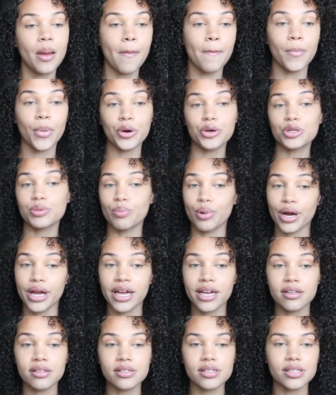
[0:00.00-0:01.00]
most
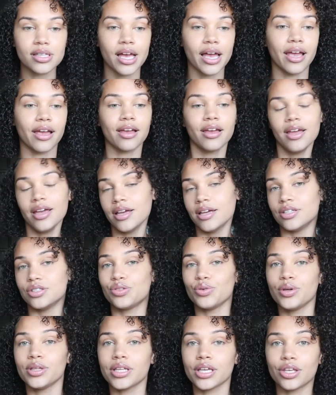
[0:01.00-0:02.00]
brands, like,
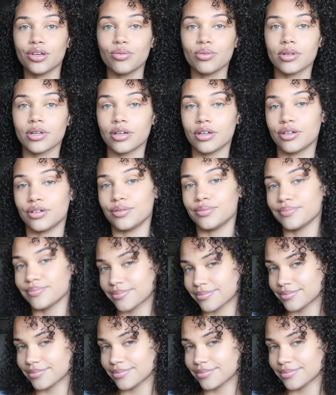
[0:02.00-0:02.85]
doing the cute little